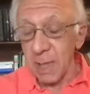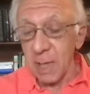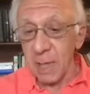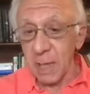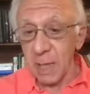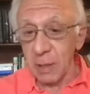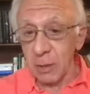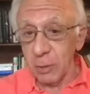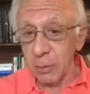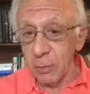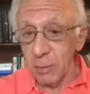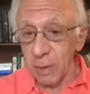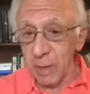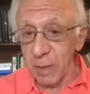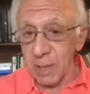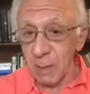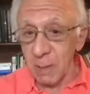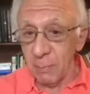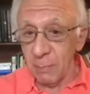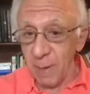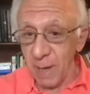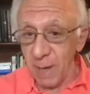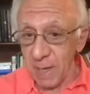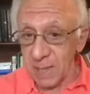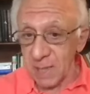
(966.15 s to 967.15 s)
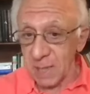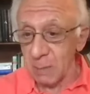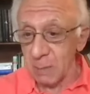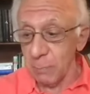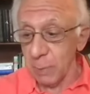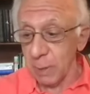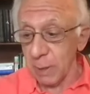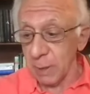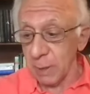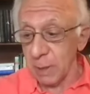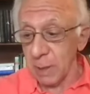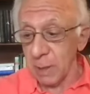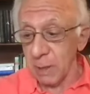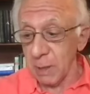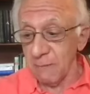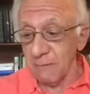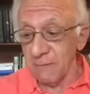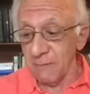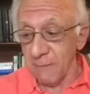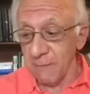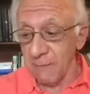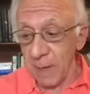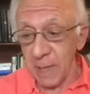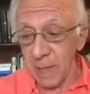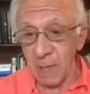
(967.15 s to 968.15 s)
including the possibility of
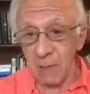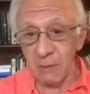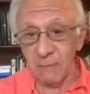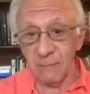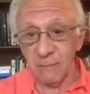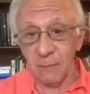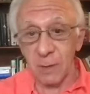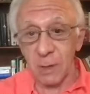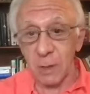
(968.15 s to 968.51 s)
vying for